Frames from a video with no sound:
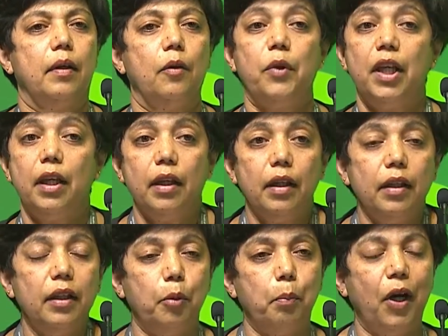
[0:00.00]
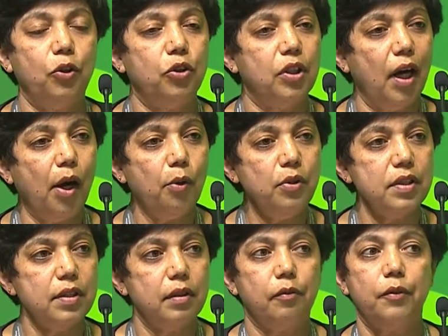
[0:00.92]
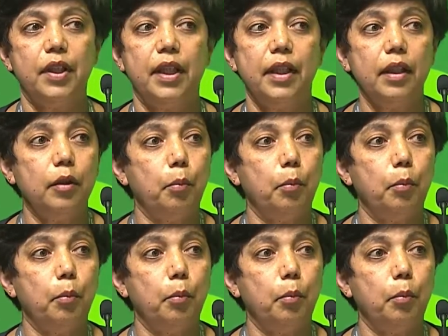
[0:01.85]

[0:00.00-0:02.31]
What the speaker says: We hear about droughts, we hear